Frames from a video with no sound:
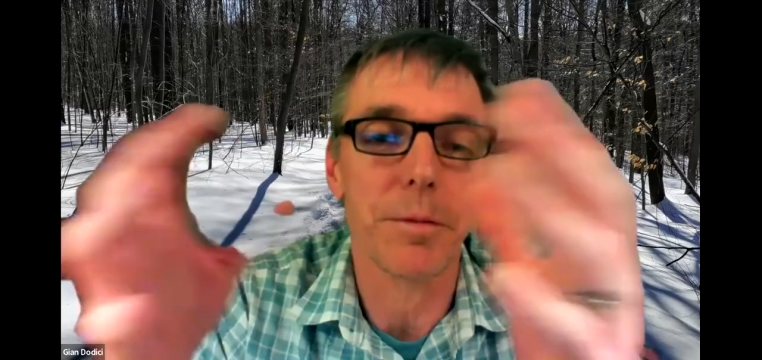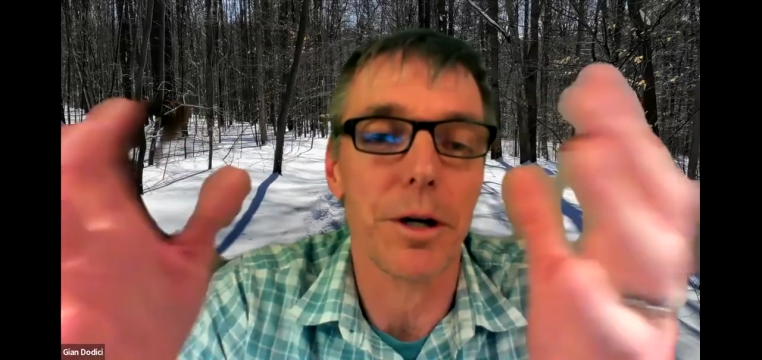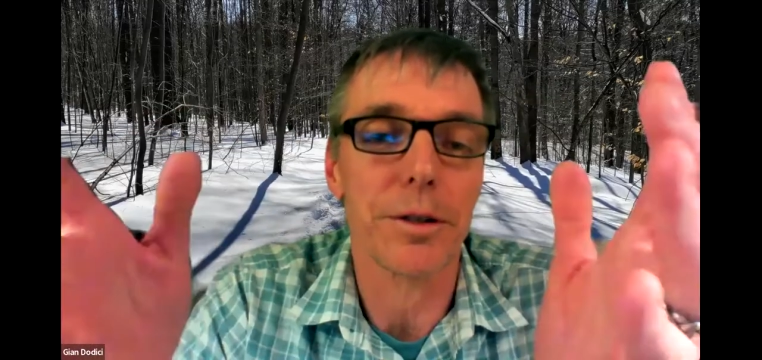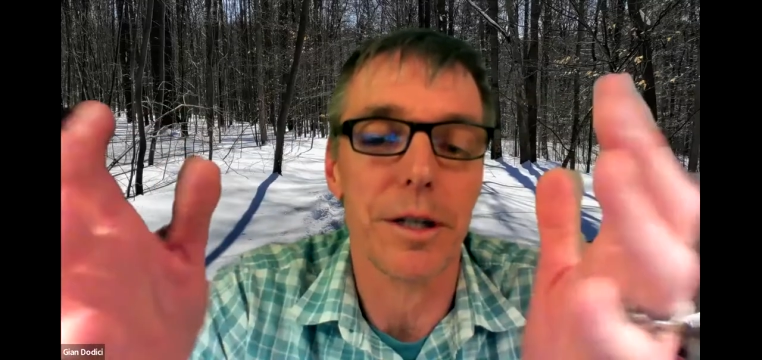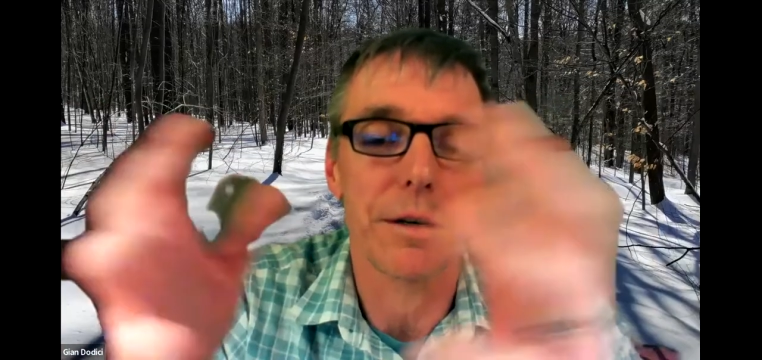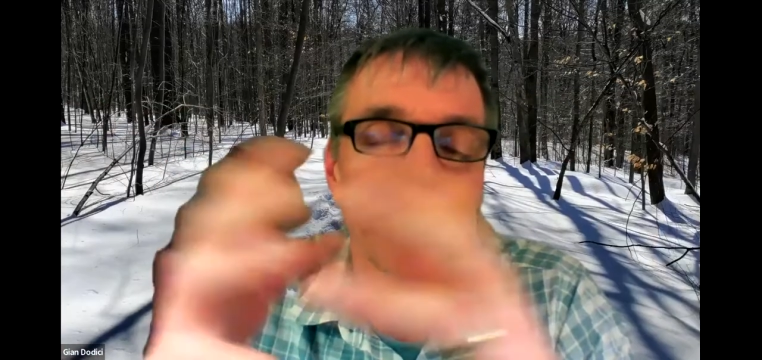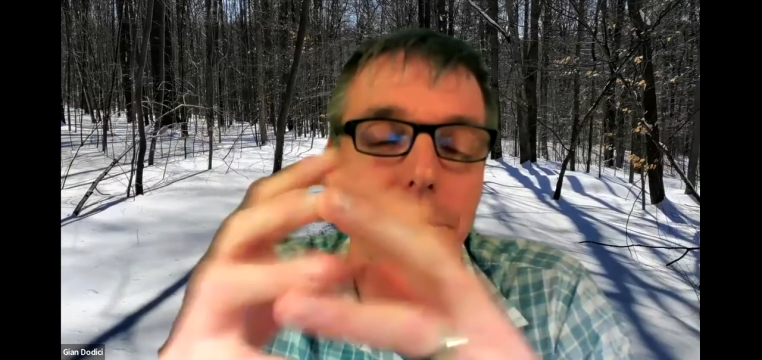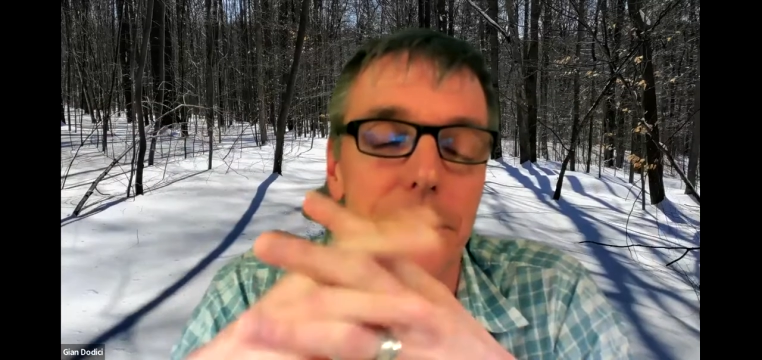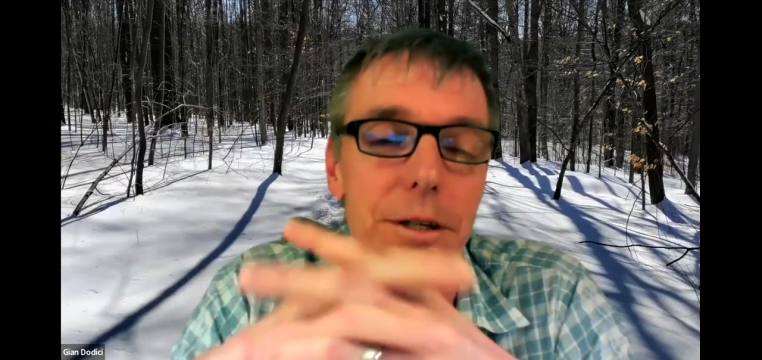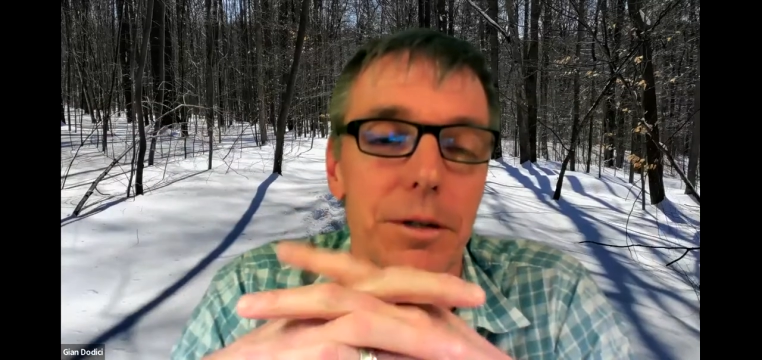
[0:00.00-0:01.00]
small stuff
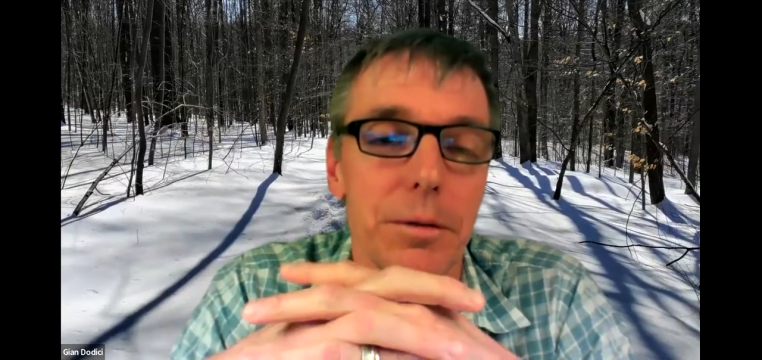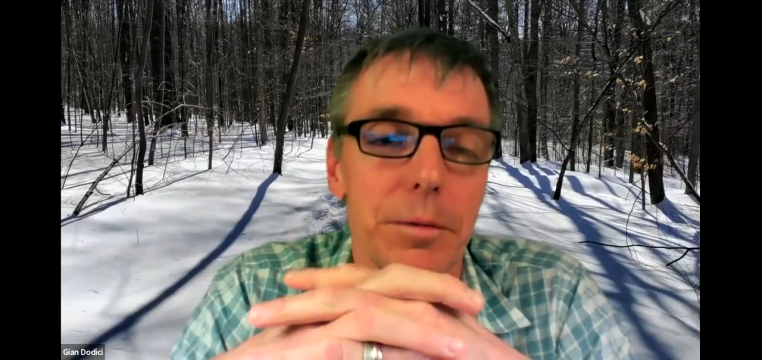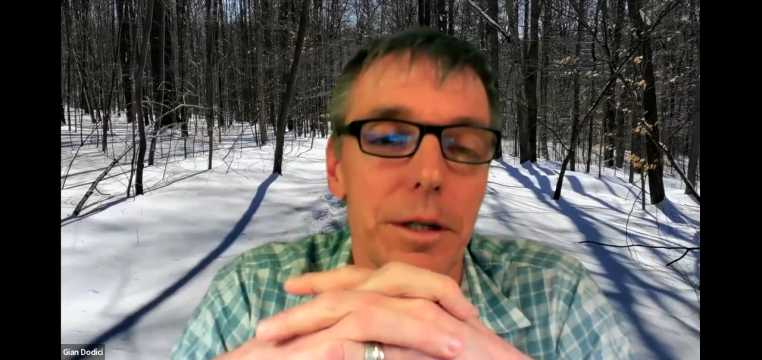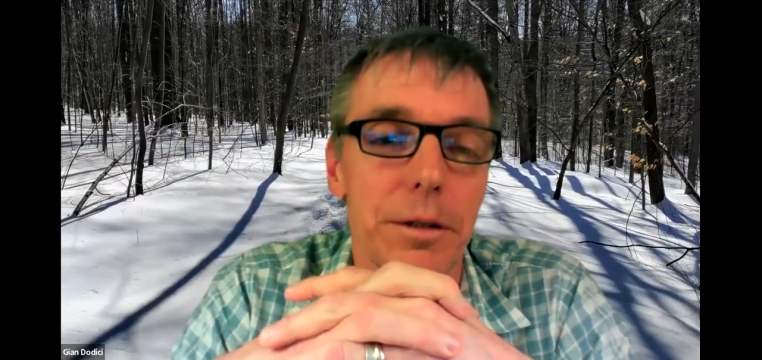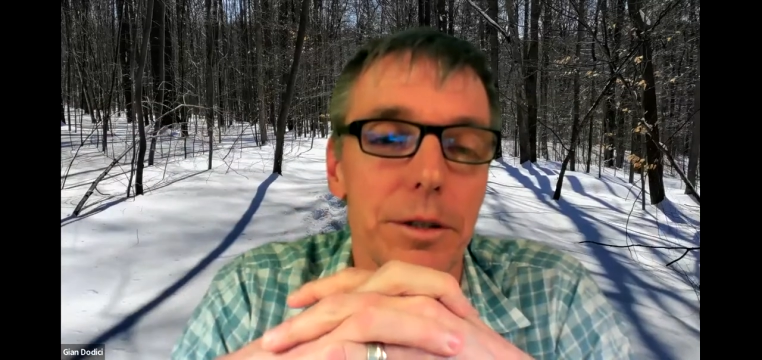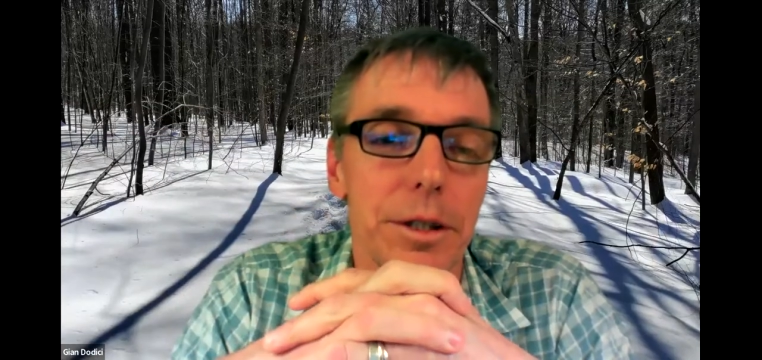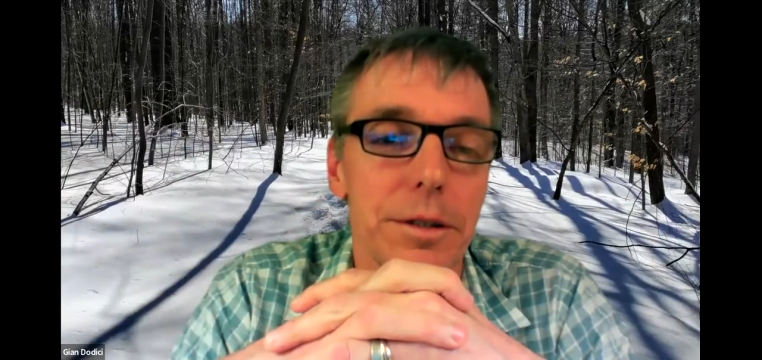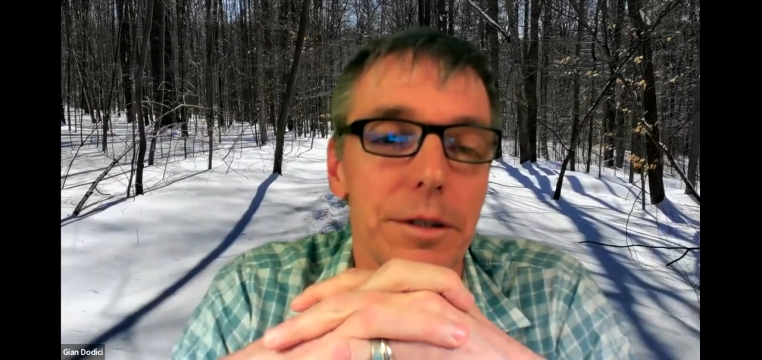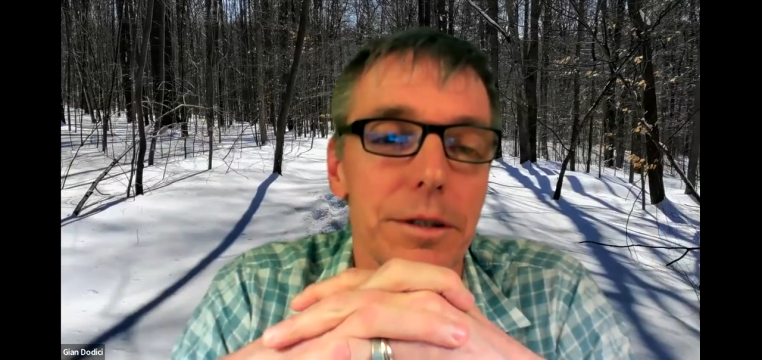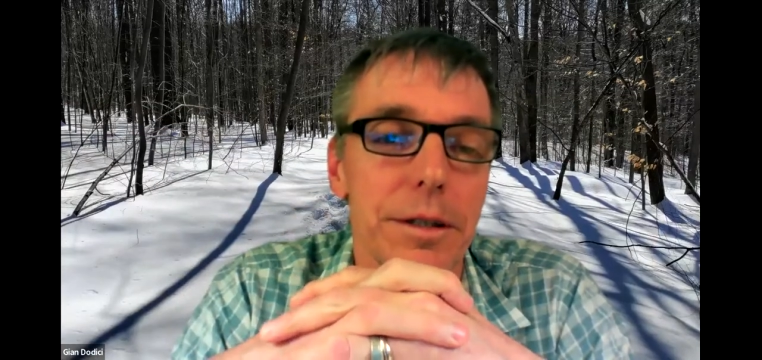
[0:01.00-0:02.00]
and so you know
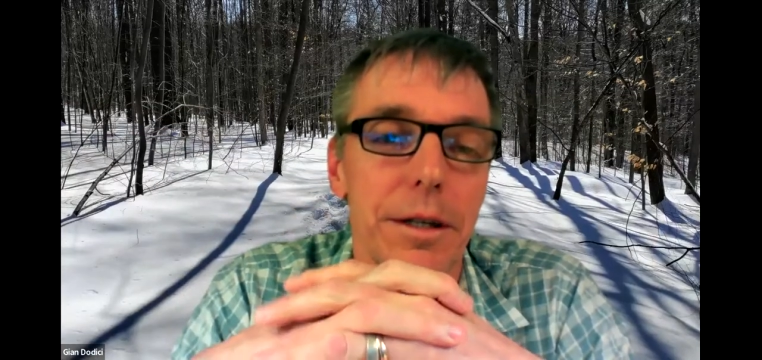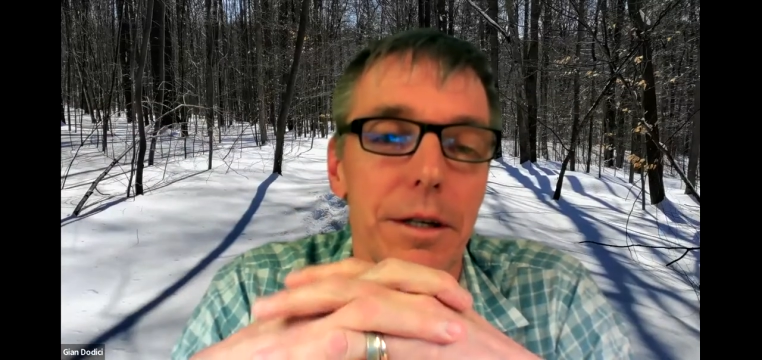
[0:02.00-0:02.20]
just